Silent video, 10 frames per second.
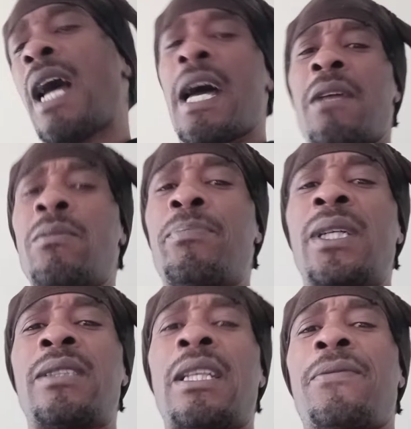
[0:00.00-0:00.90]
All right, I'm gonna
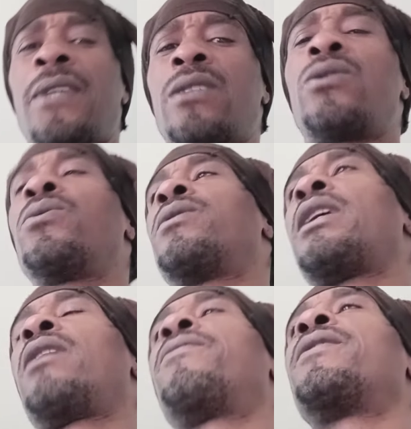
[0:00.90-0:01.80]
bust all the fake Jews
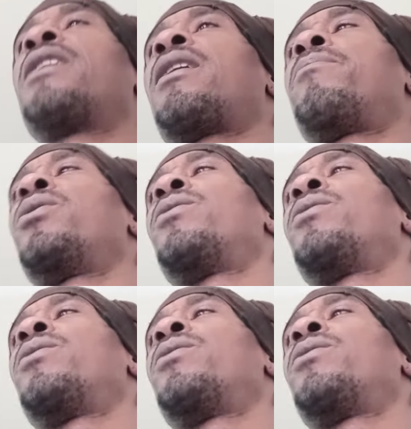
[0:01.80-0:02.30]
down for y'all.